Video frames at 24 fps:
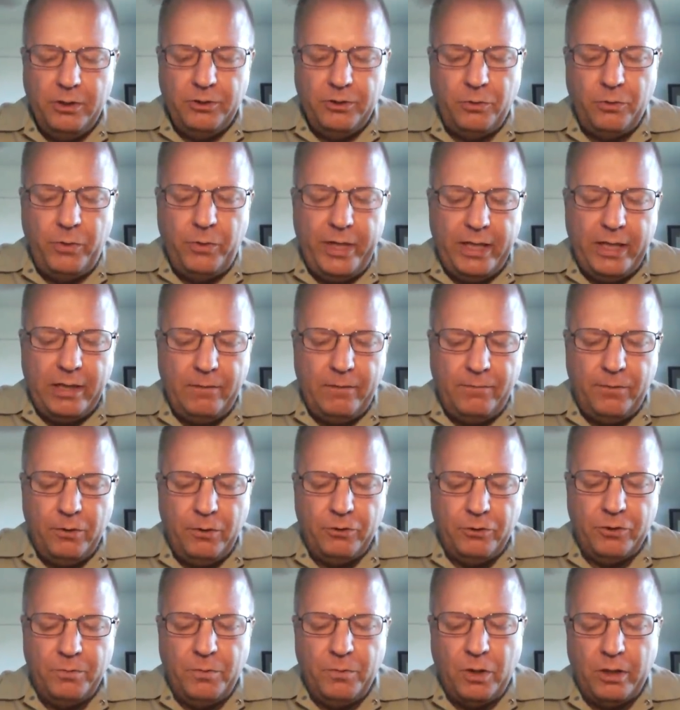So we had
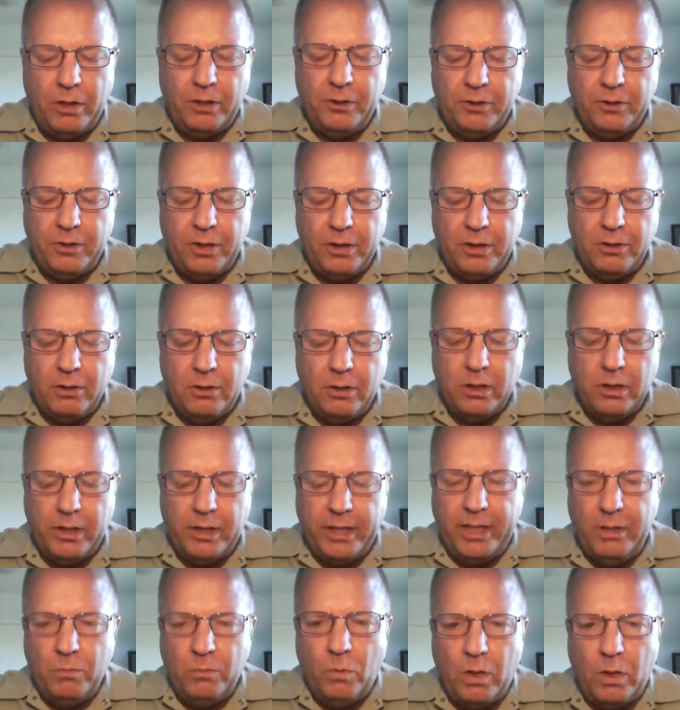folks monitoring
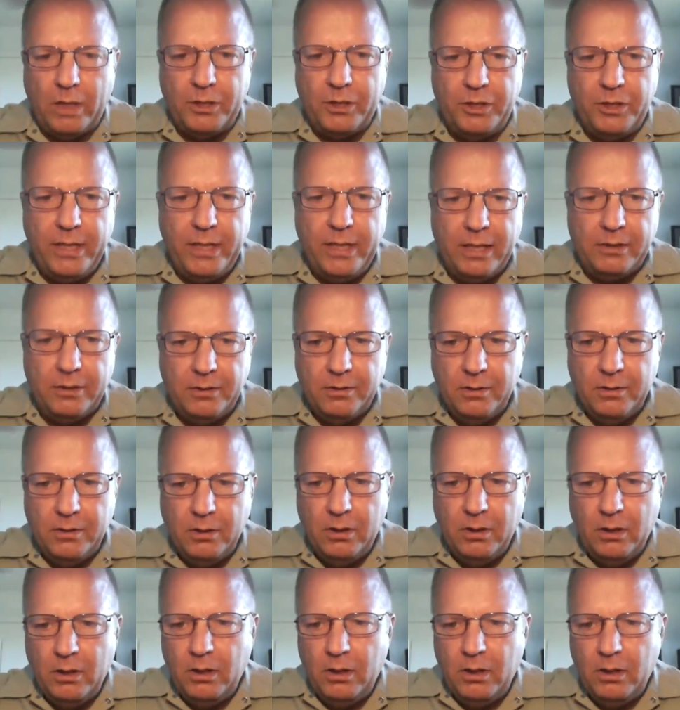Hurricane WatchNet,